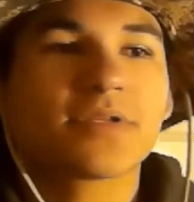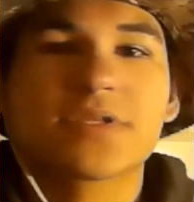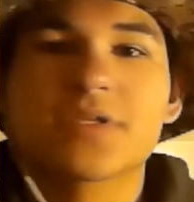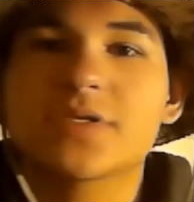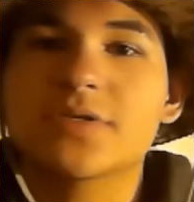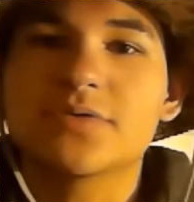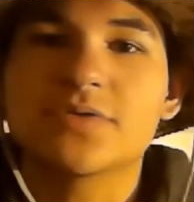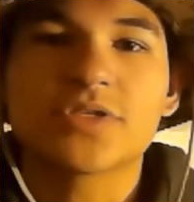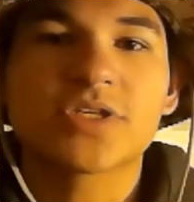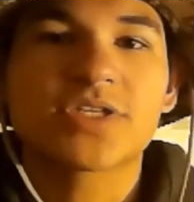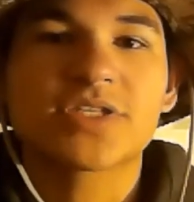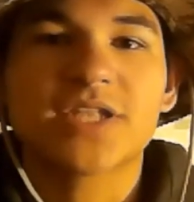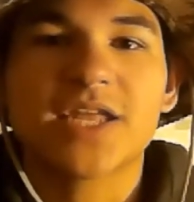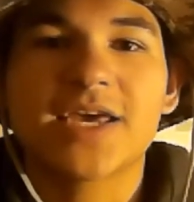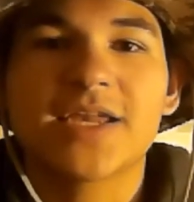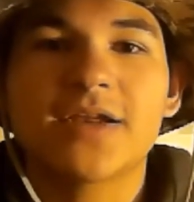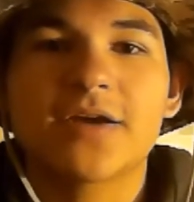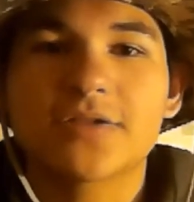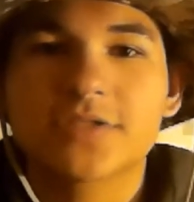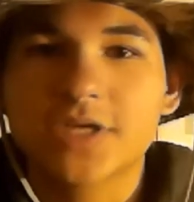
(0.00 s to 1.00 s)
was just
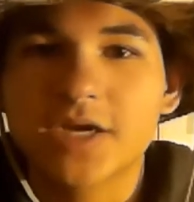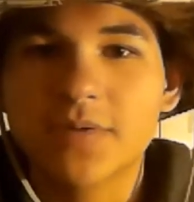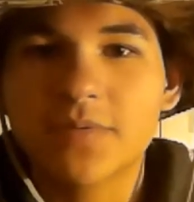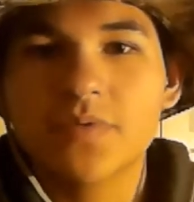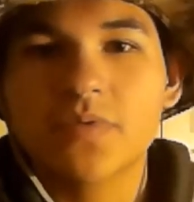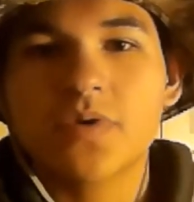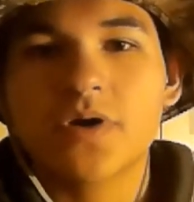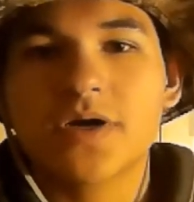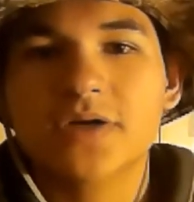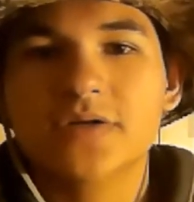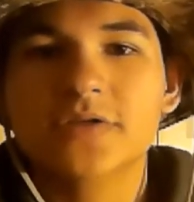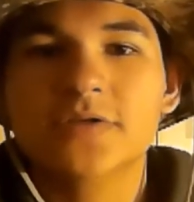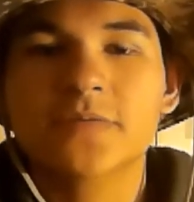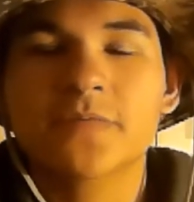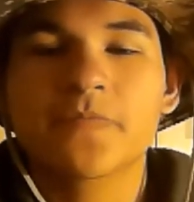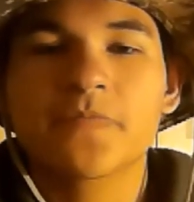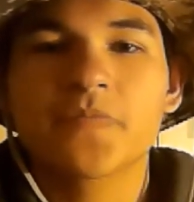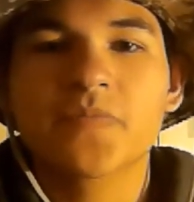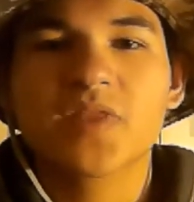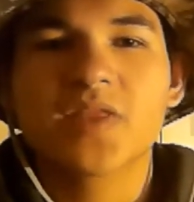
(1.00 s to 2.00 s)
laying on top of the water,
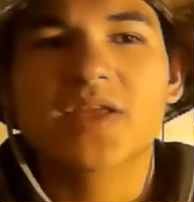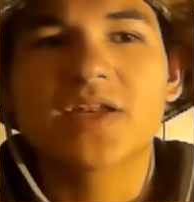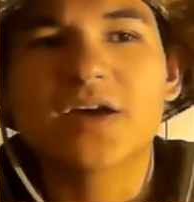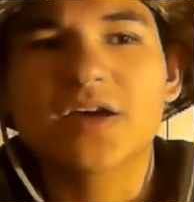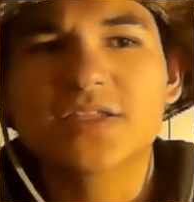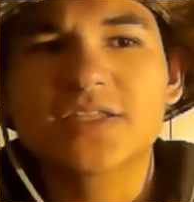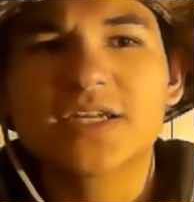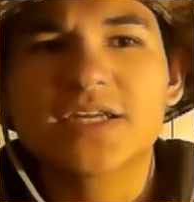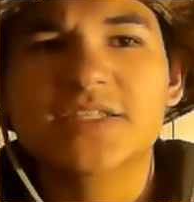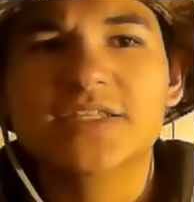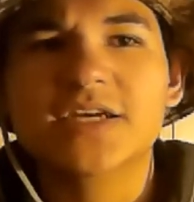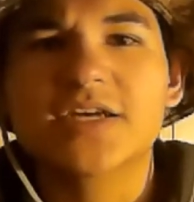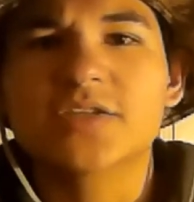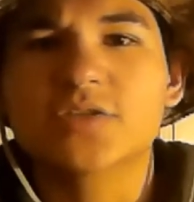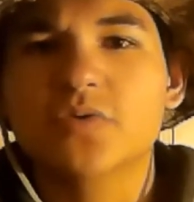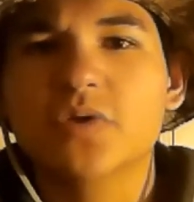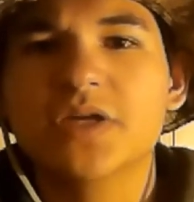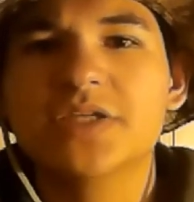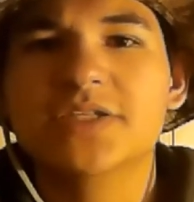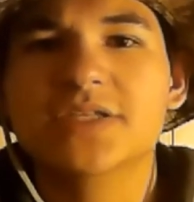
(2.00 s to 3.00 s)
and all of a sudden I saw a
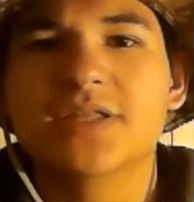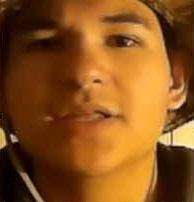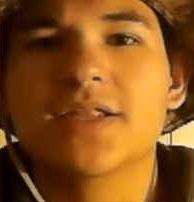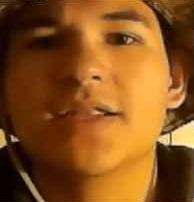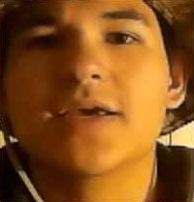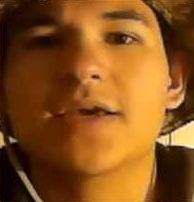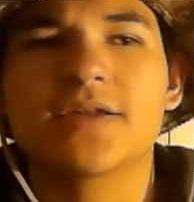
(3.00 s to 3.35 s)
twitch on the line.